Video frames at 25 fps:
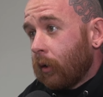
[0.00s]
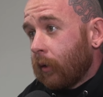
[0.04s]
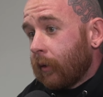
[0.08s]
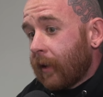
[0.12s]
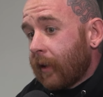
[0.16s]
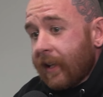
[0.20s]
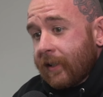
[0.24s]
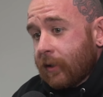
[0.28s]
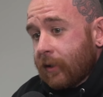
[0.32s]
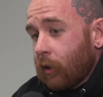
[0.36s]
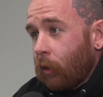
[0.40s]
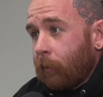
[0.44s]

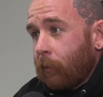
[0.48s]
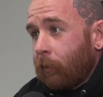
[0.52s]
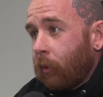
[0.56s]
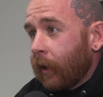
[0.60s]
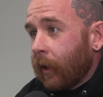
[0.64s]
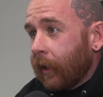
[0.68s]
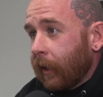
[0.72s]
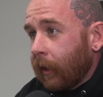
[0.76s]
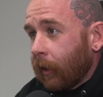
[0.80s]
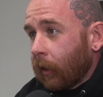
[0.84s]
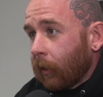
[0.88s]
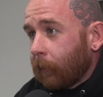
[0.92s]
That's the whole
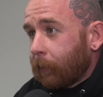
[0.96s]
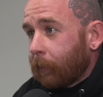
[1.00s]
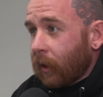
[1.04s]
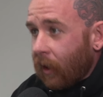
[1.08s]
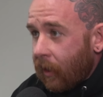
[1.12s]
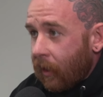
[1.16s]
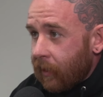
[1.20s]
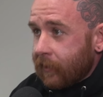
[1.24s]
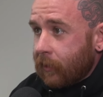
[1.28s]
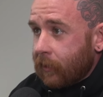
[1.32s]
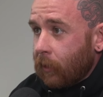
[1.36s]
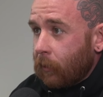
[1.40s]
point here. But
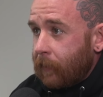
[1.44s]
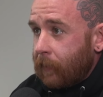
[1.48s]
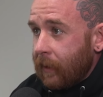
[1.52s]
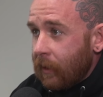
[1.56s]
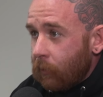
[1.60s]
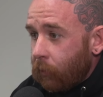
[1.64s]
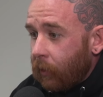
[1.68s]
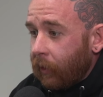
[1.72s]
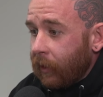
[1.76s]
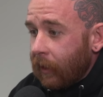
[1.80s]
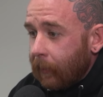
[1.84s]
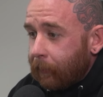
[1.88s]
also be
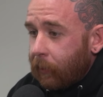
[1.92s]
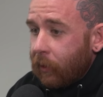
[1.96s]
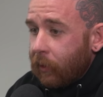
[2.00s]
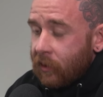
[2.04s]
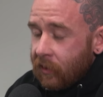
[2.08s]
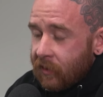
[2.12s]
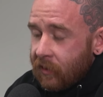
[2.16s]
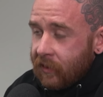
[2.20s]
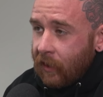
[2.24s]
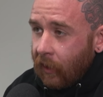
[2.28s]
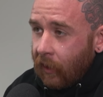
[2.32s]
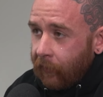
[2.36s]
willing to put
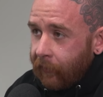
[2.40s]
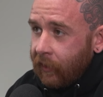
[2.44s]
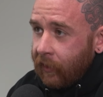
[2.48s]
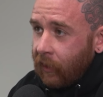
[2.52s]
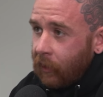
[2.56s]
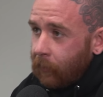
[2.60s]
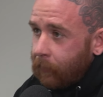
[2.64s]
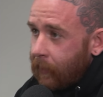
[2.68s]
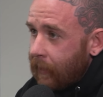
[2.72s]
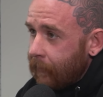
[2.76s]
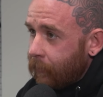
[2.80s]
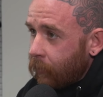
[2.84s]
yourself in
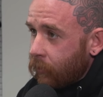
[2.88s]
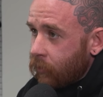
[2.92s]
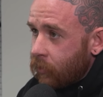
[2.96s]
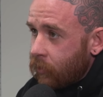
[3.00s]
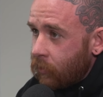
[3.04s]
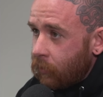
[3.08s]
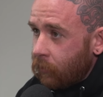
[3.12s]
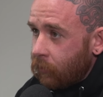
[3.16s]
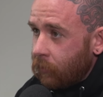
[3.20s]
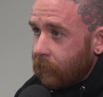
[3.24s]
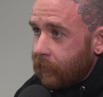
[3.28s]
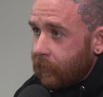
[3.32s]
other people's
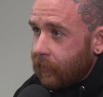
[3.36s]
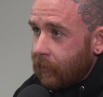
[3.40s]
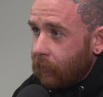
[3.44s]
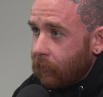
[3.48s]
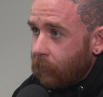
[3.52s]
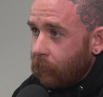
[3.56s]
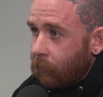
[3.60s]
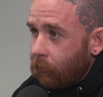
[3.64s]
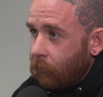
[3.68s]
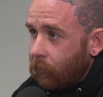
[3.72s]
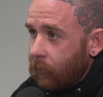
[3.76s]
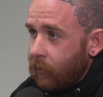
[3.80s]
shoes.
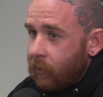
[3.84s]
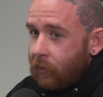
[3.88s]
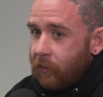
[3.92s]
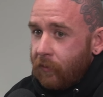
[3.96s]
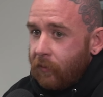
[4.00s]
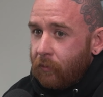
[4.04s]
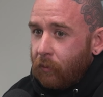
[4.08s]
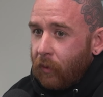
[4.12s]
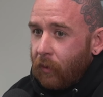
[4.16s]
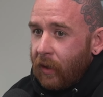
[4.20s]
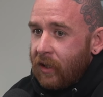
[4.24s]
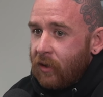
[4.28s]
When
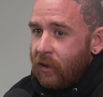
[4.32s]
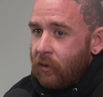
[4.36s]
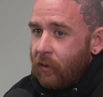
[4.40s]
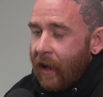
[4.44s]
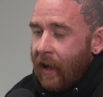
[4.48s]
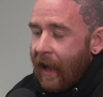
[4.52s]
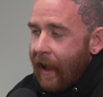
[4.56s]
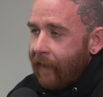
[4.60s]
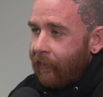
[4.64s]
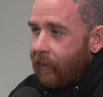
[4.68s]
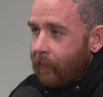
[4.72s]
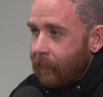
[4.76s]
you
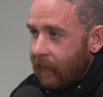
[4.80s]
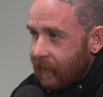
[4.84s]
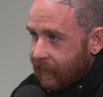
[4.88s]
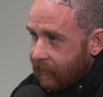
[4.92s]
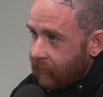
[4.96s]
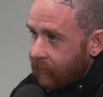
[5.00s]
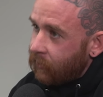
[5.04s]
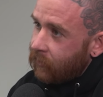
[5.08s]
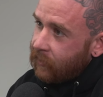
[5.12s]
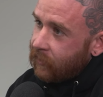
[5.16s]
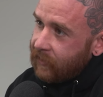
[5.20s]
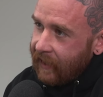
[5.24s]
have a
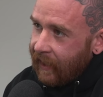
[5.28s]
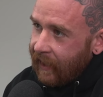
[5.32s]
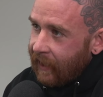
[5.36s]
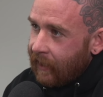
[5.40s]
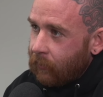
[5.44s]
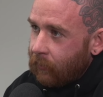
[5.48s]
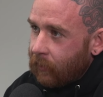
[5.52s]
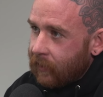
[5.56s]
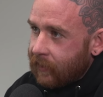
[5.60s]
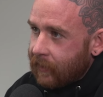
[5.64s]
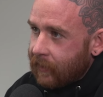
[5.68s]
misunderstanding with